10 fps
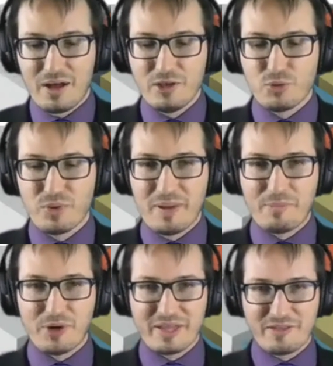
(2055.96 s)
You
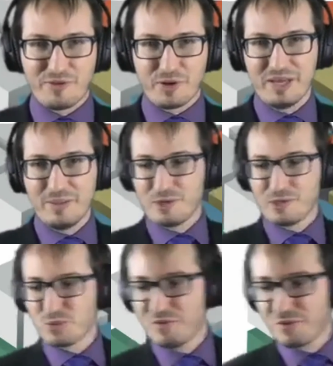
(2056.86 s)
remember that for
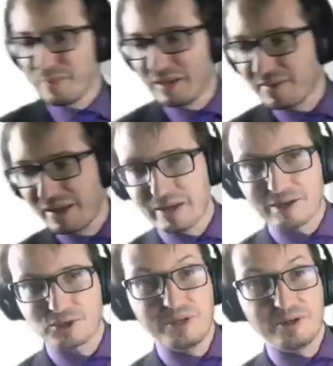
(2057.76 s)
tables, we've spent
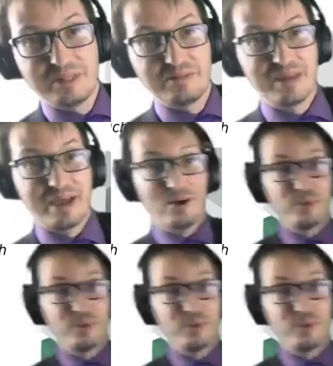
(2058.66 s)
actually an entire